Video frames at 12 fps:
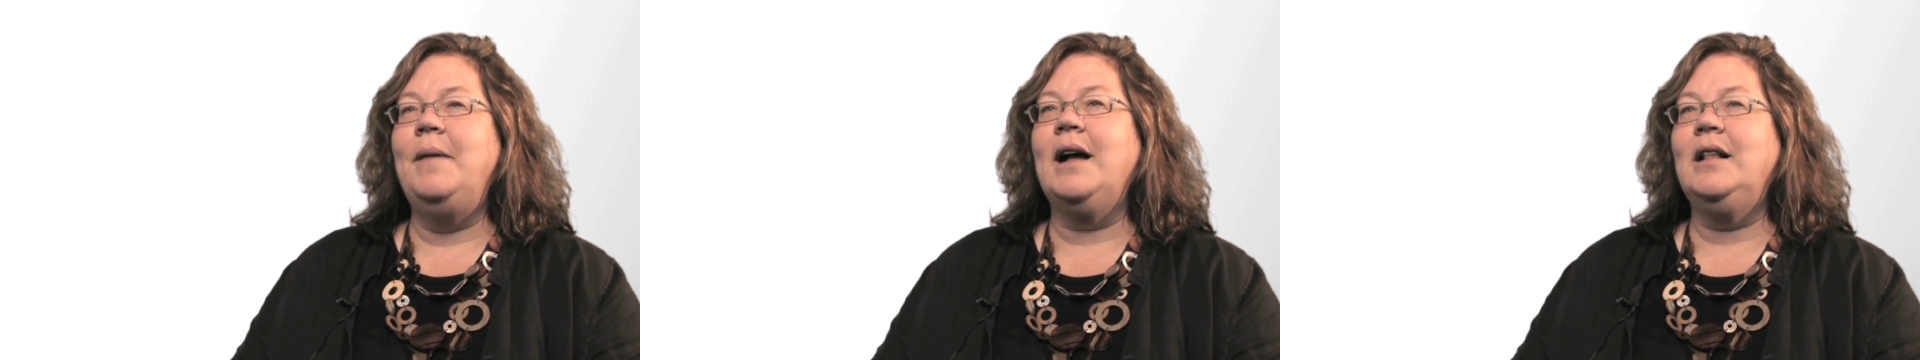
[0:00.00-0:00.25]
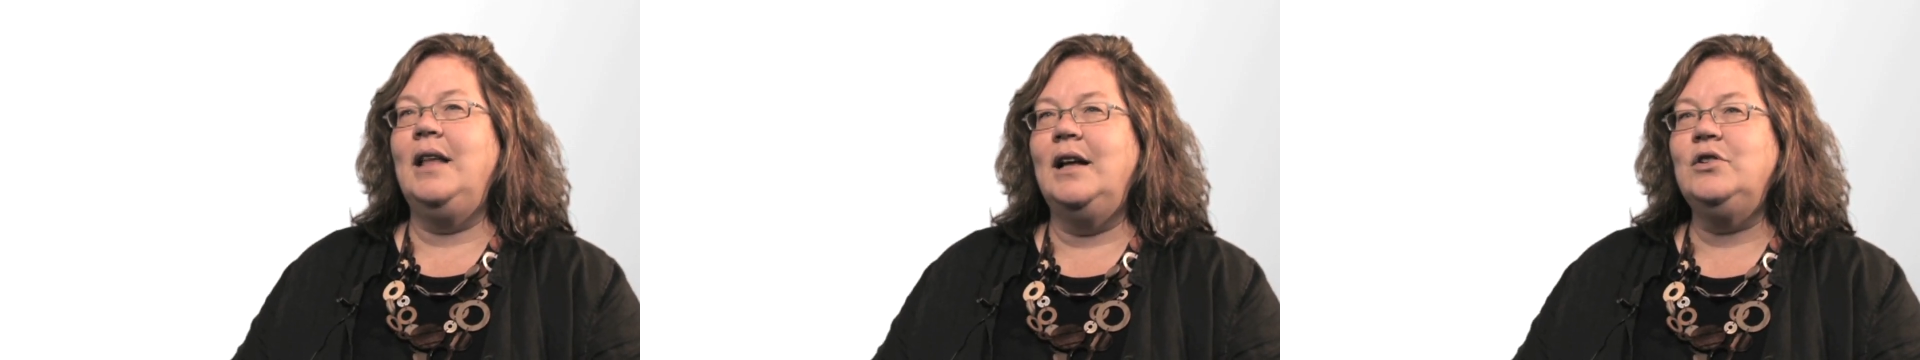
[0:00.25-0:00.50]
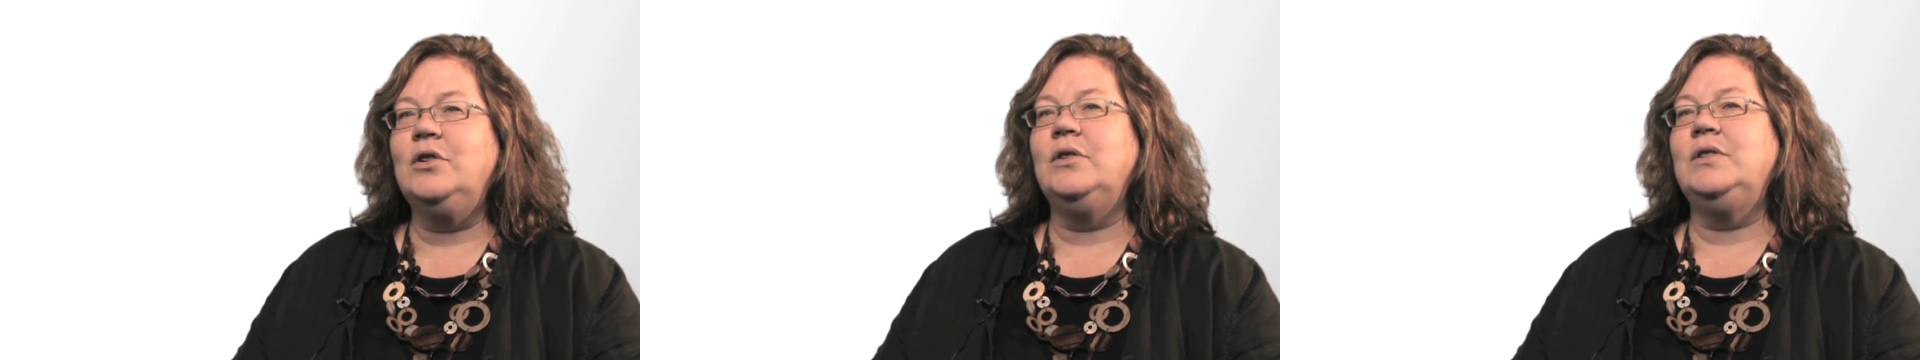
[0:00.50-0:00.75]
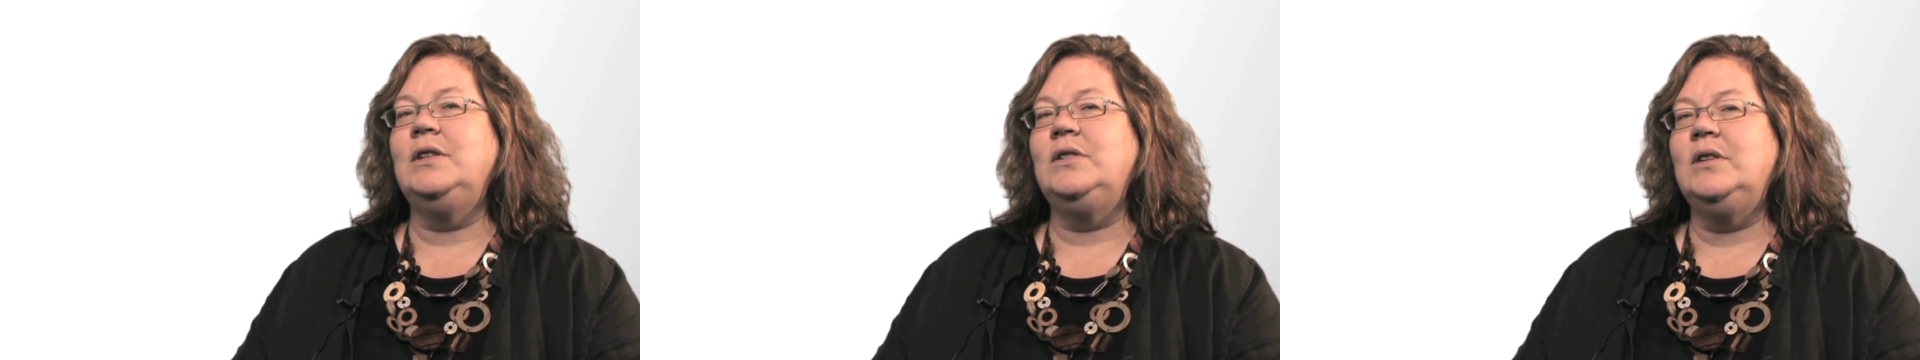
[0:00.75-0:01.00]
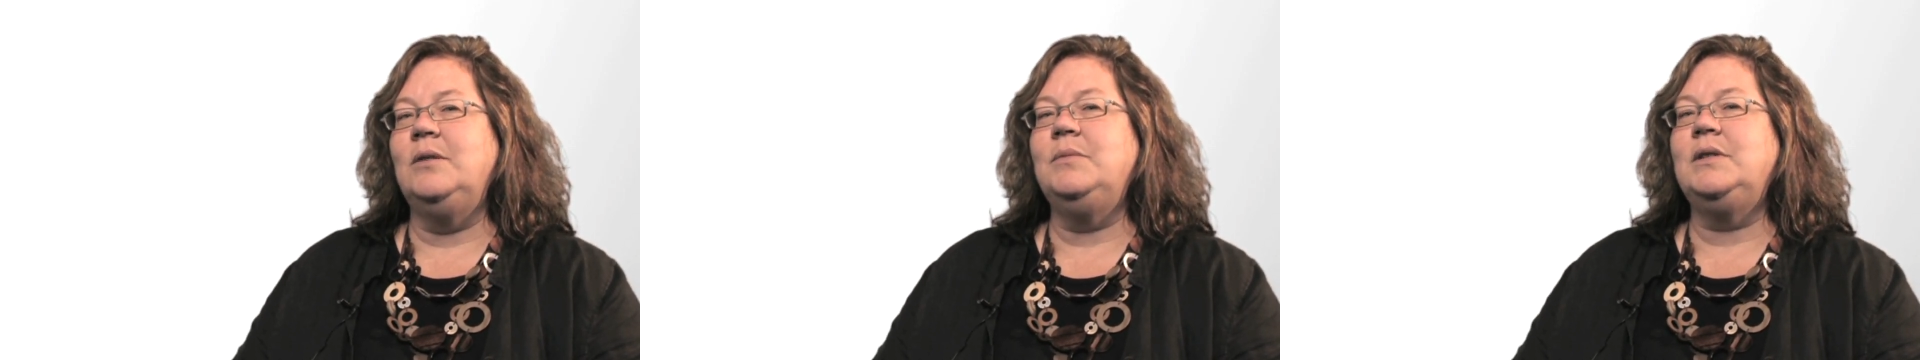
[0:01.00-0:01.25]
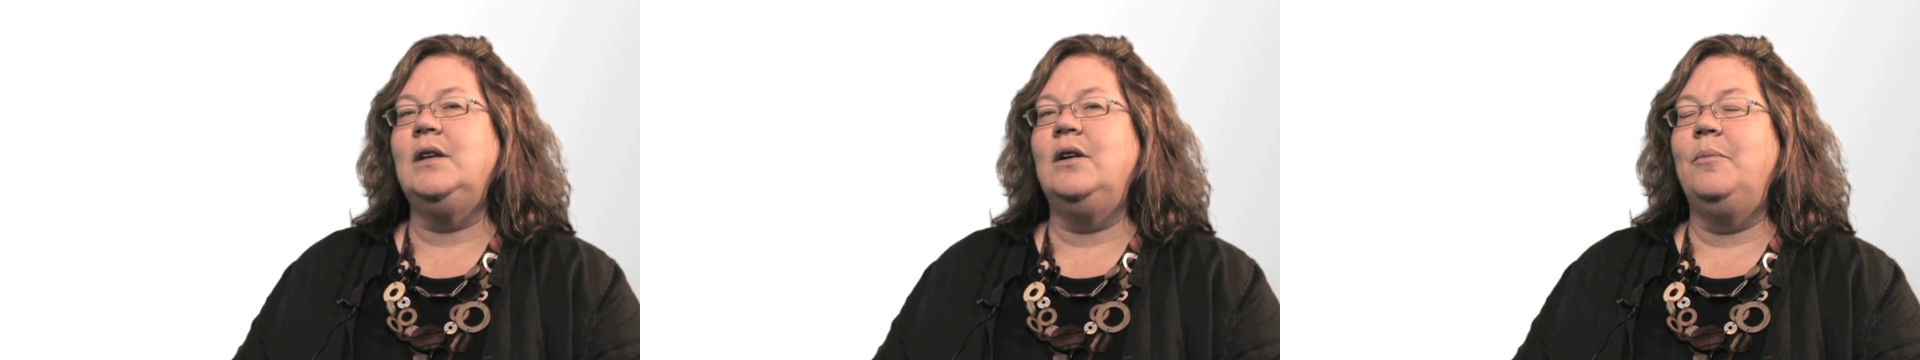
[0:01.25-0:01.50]
ecological
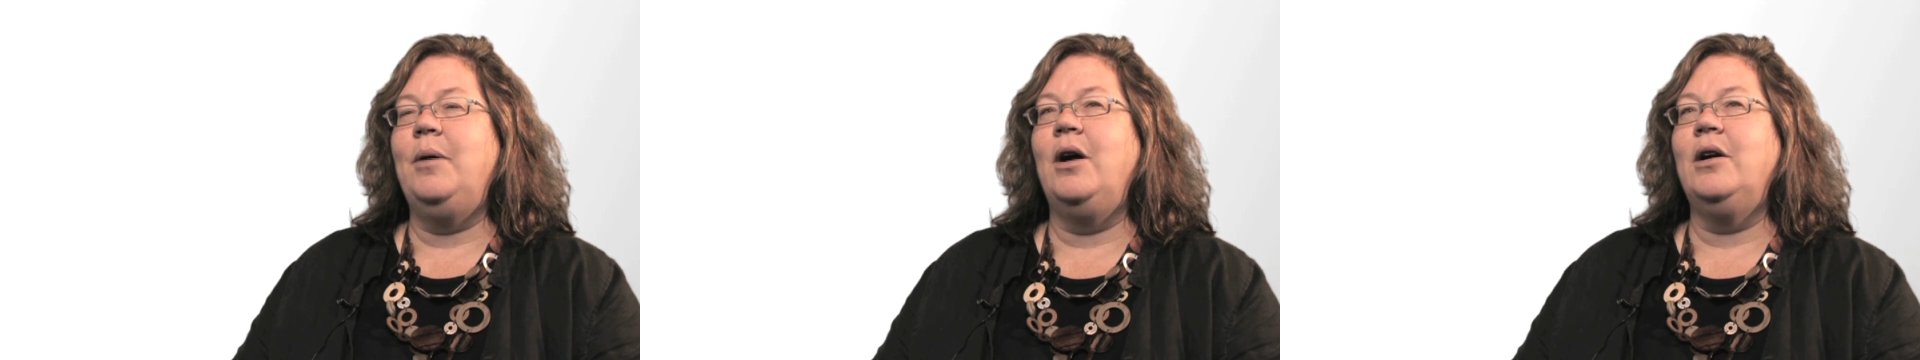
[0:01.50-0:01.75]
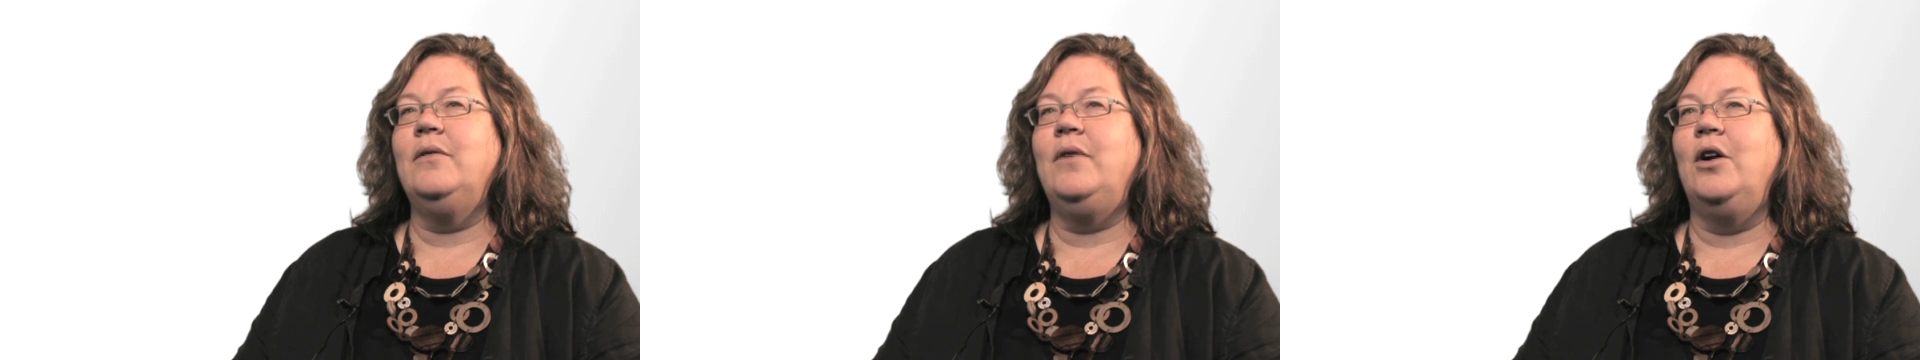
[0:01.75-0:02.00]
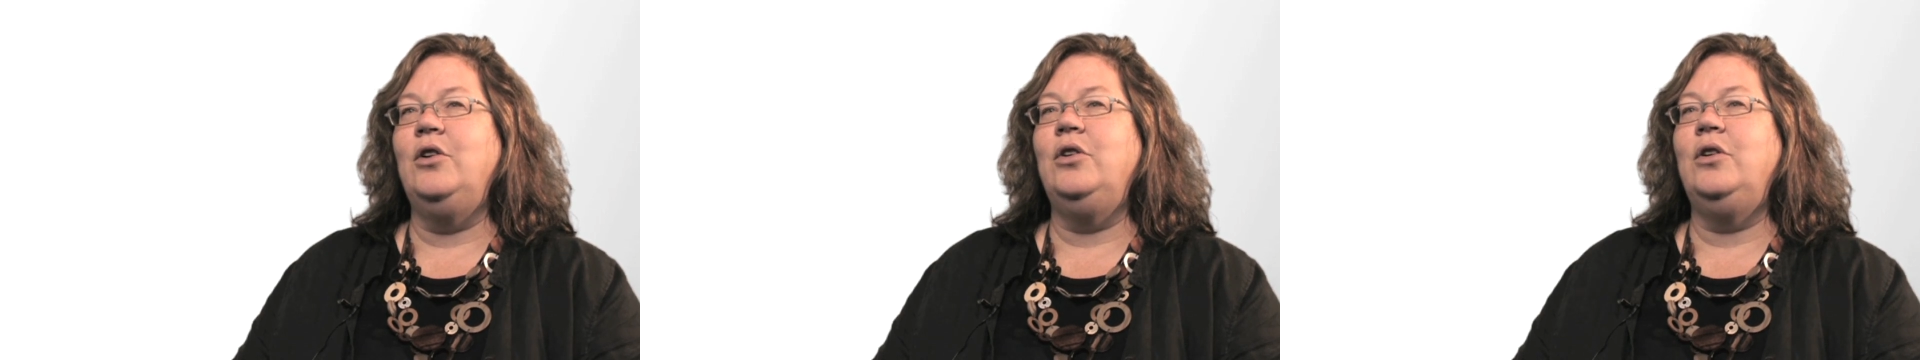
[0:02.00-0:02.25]
systems that are part of our,